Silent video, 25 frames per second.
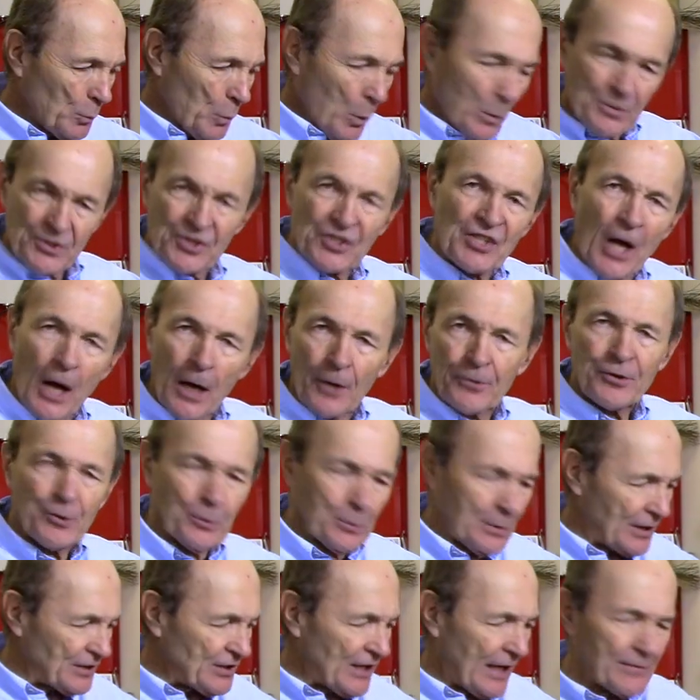it won't saw
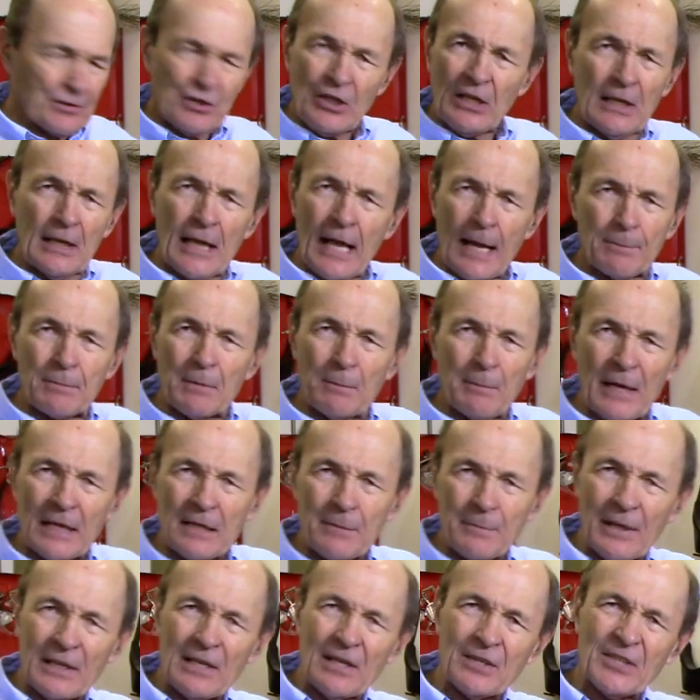through this. I've seen it happen
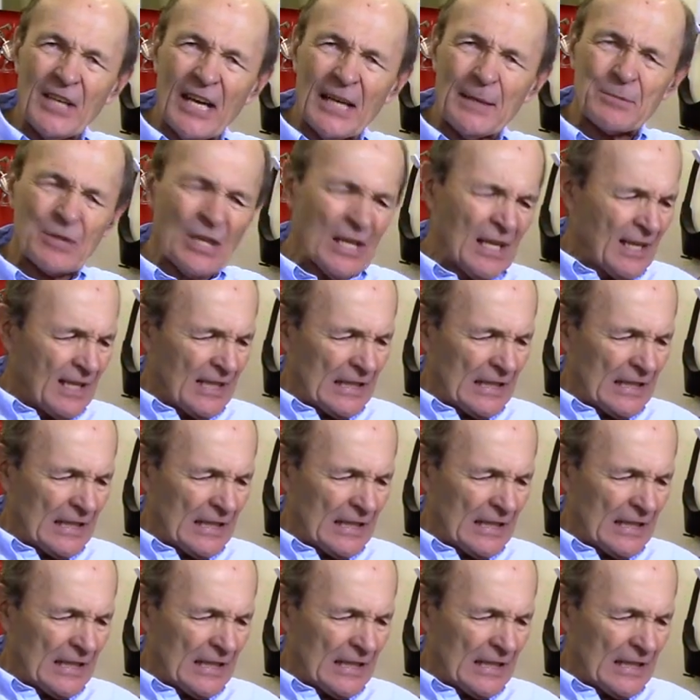many, many times.